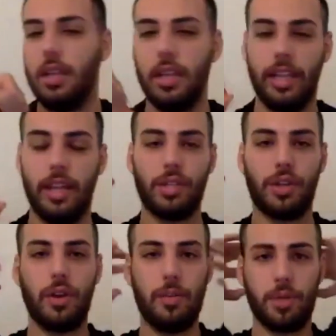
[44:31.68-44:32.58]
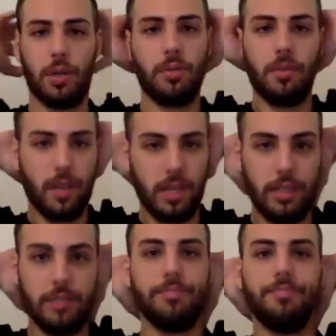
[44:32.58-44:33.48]
Yeah, that was a good episode.
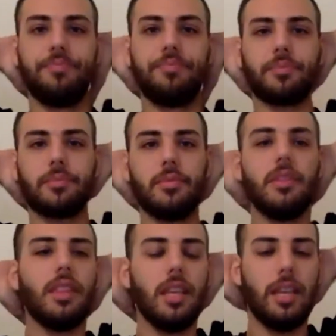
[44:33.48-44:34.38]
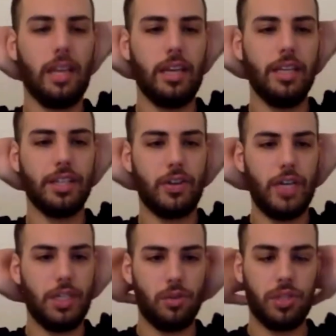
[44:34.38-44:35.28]
Um, and it's
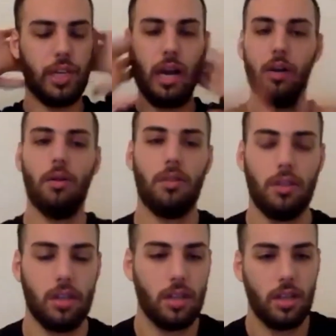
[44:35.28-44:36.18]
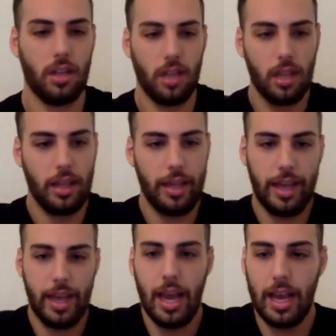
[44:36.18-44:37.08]
crazy to see how
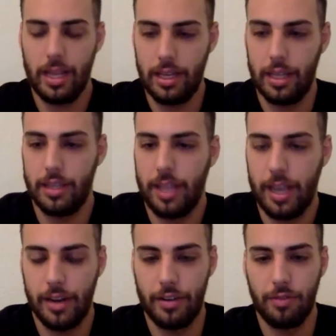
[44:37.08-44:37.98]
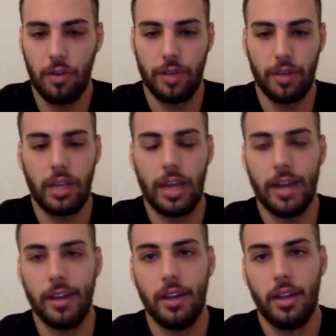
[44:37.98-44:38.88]
AI and, and tech are evolving on that
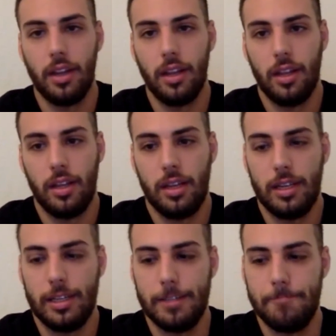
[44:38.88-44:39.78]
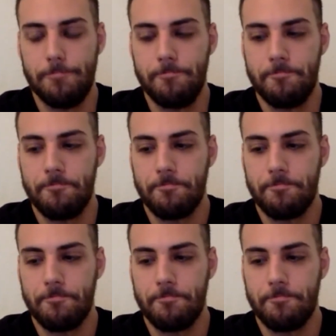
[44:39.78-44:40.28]
end. Um,